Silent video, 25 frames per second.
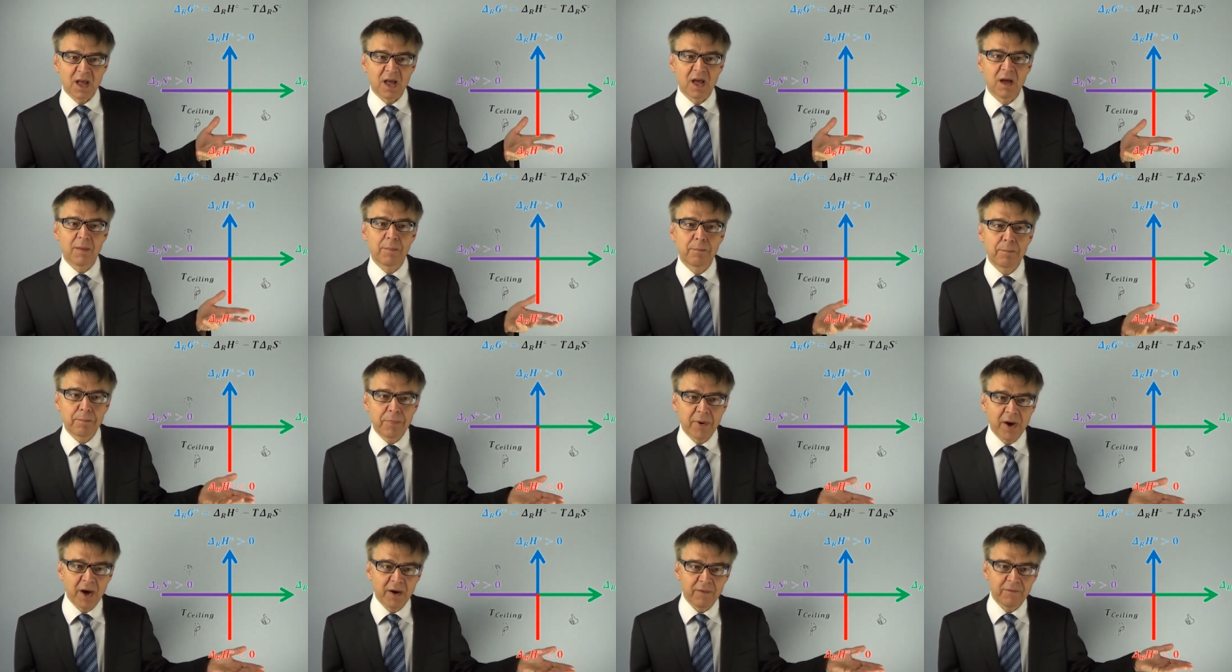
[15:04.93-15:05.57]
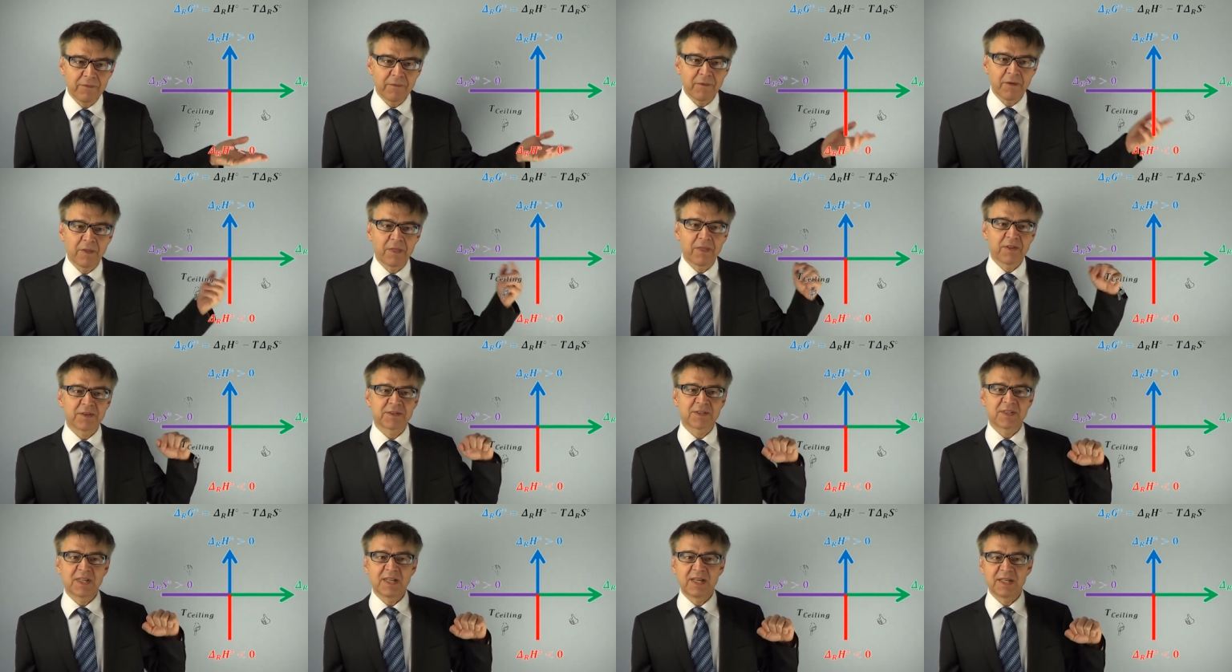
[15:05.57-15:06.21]
Above the
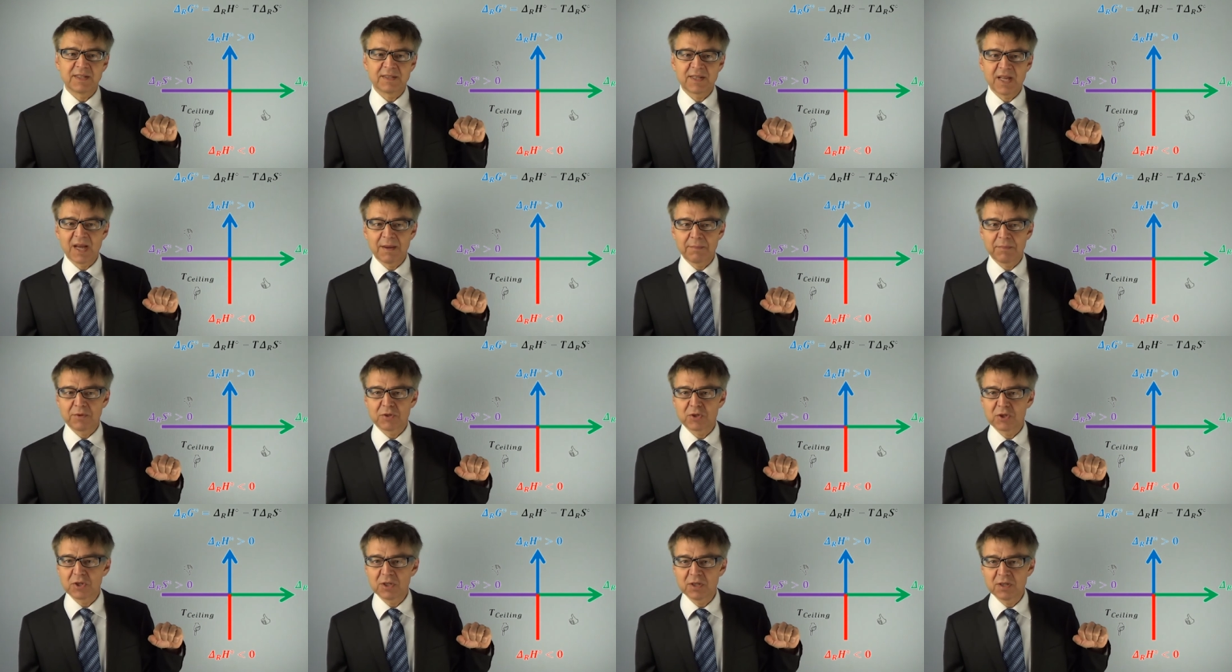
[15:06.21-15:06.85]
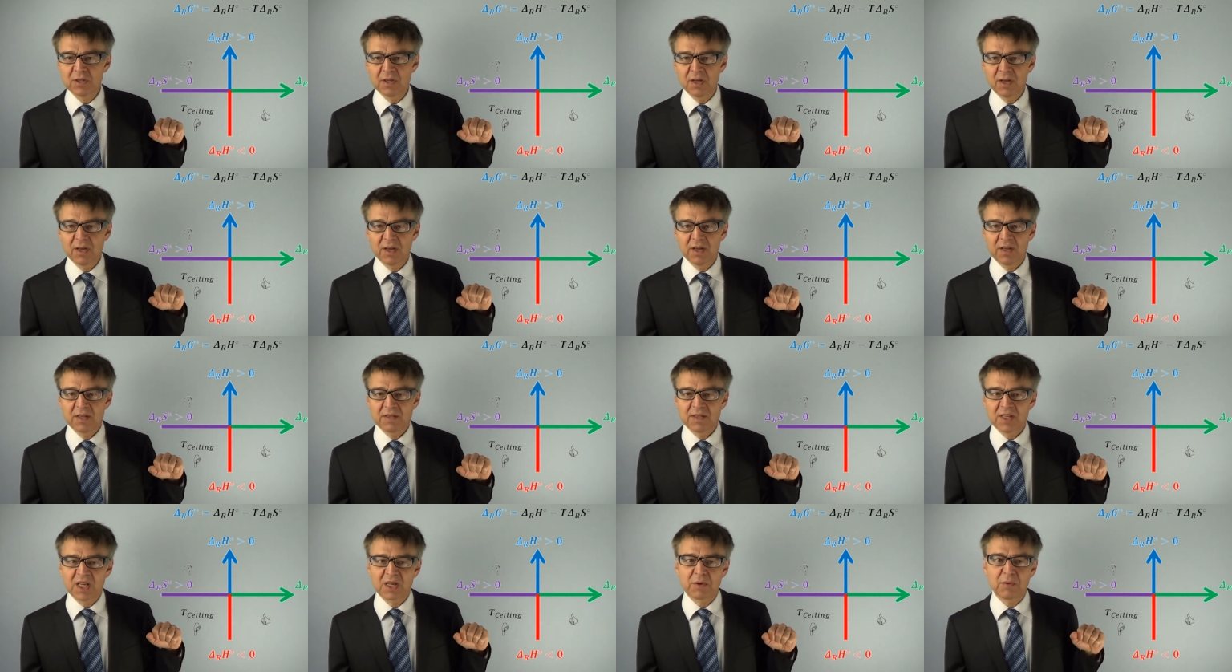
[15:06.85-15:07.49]
ceiling temperature,
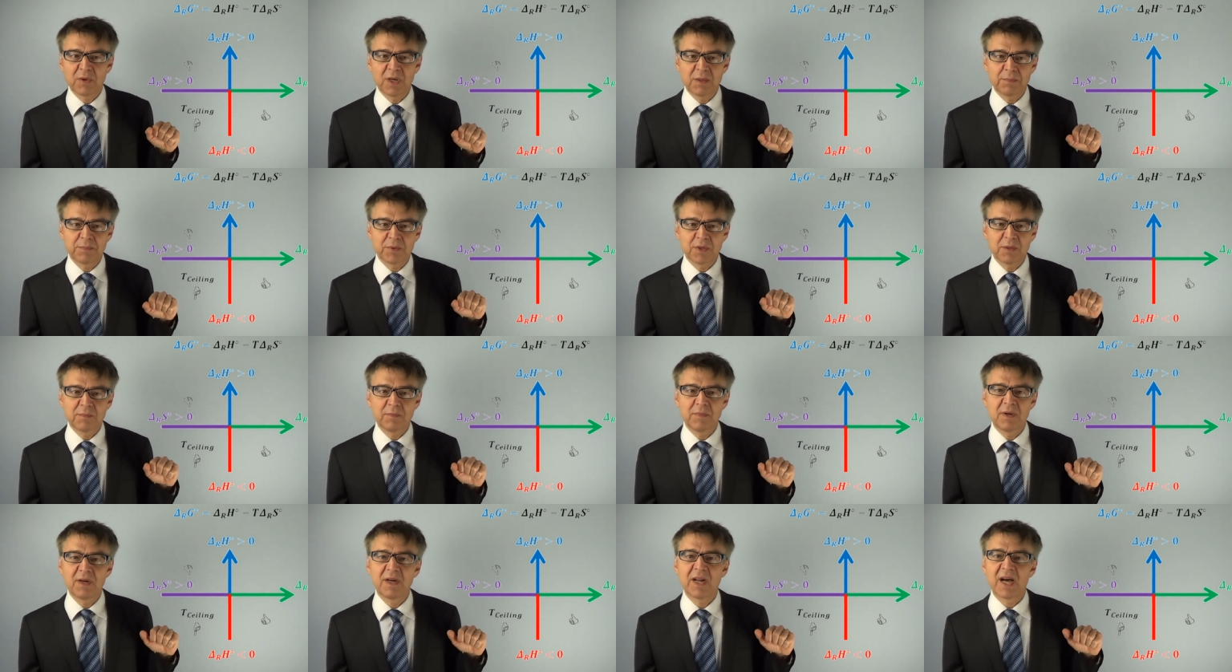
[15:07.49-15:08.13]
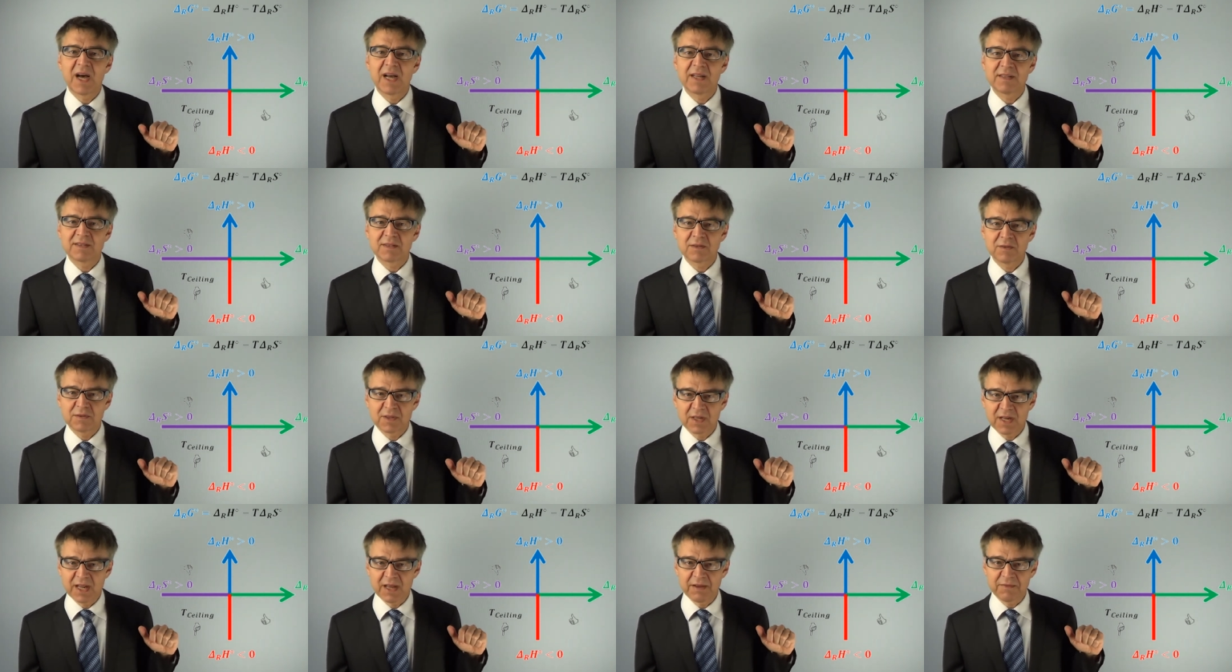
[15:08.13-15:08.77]
the equilibrium lies to
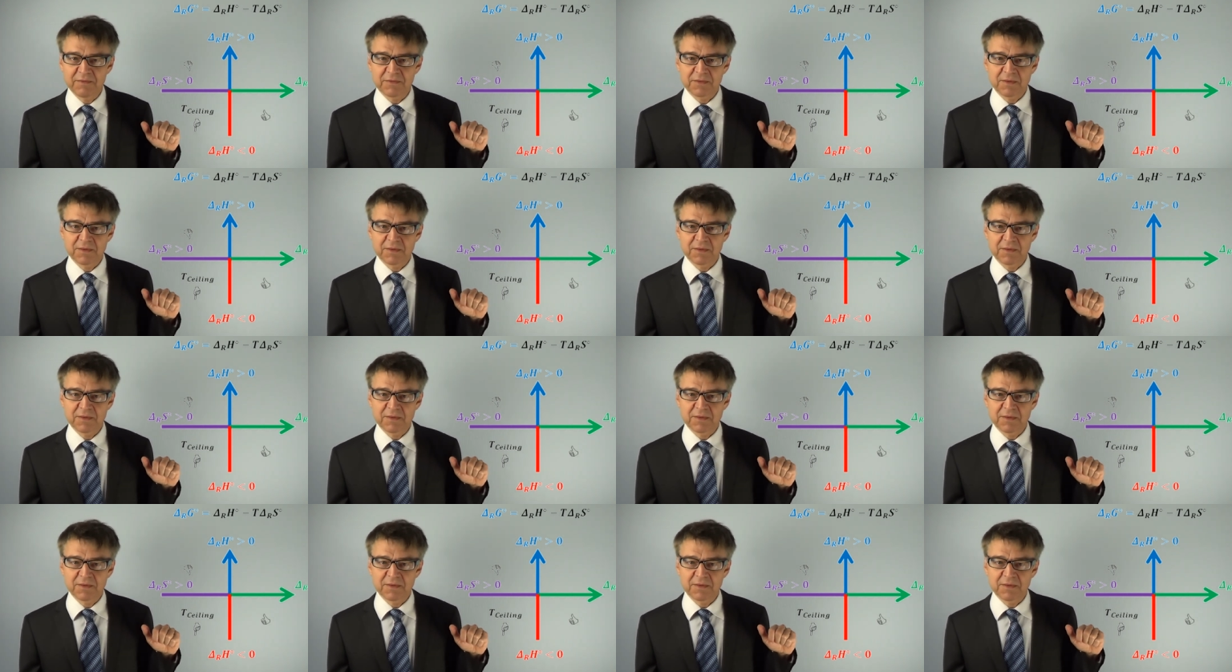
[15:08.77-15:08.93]
the left.